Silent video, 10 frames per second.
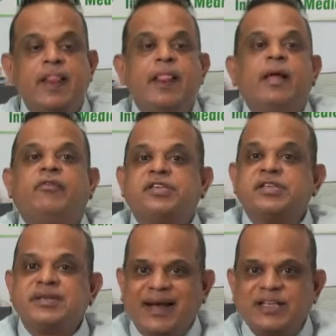which is
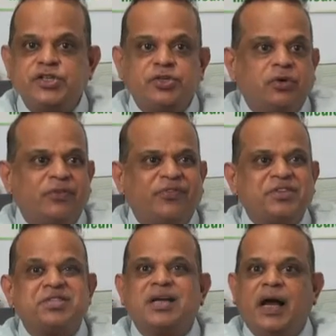acetone, which is
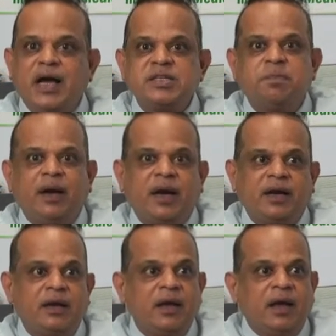as bad
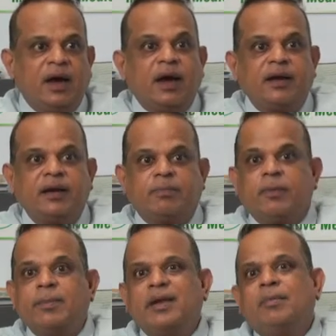and
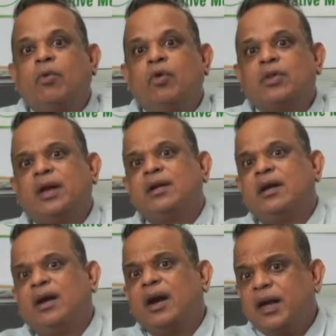probably more than
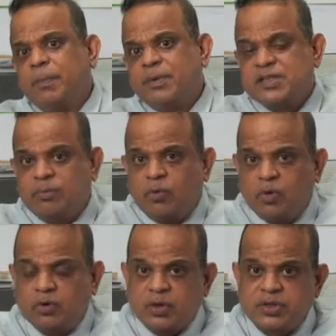100% more
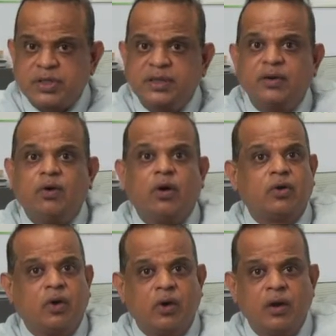toxic than alcohol.